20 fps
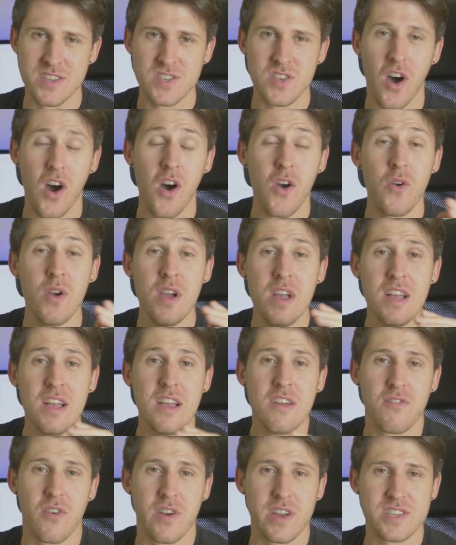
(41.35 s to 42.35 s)
So,
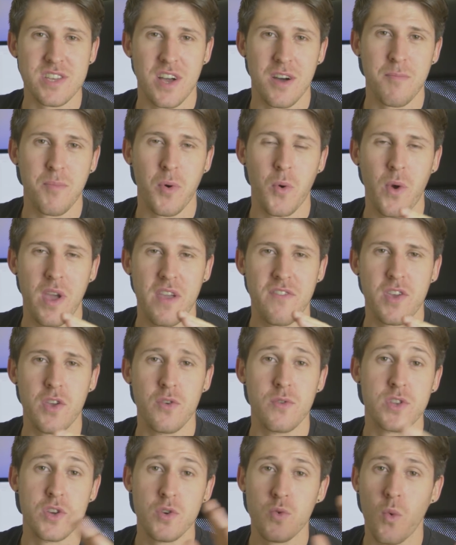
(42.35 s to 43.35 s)
for example, if
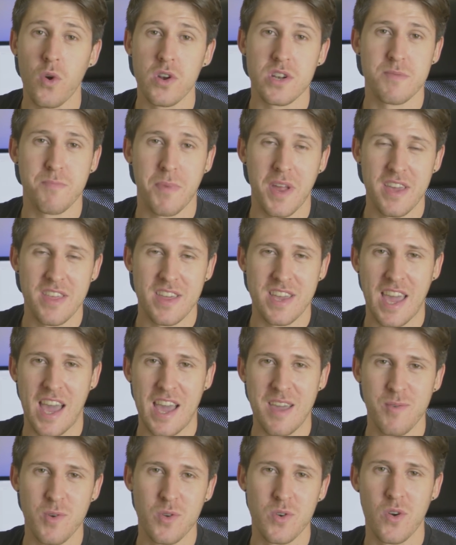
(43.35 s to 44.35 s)
you do want to play the
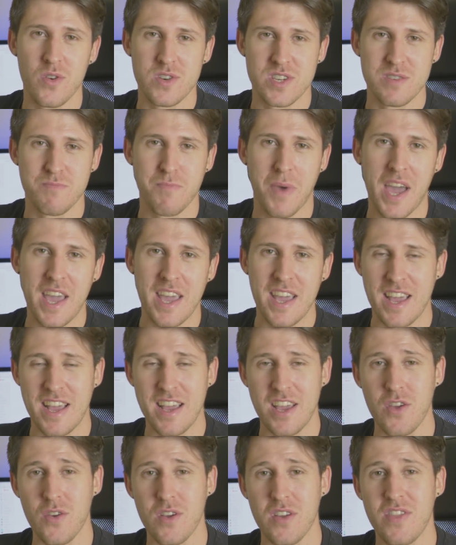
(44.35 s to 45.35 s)
game, you're not just
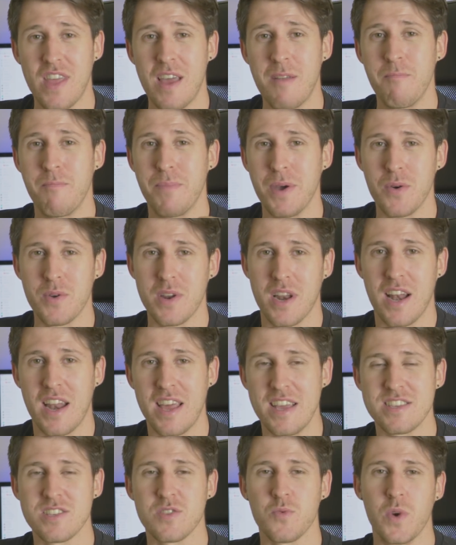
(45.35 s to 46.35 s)
painting, you can then build a
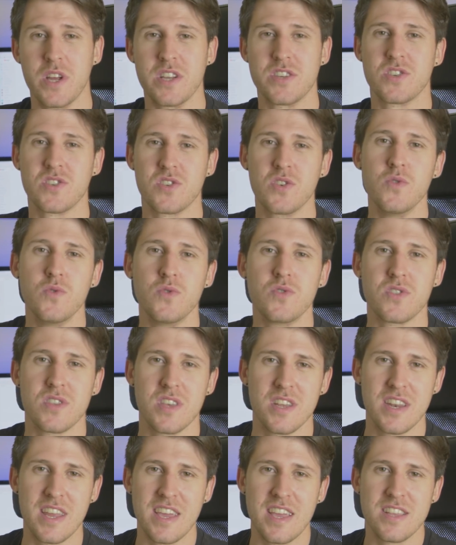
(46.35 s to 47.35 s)
list which suits
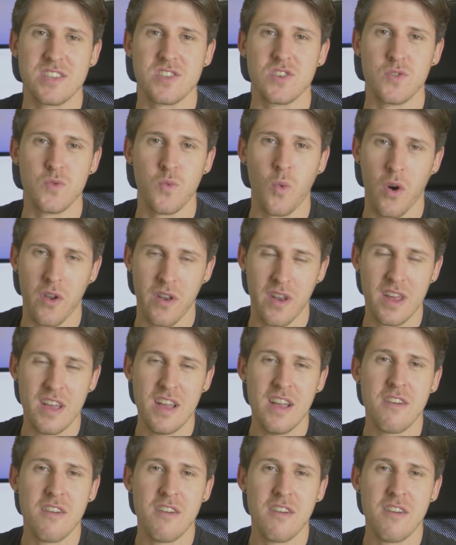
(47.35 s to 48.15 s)
the needs you want.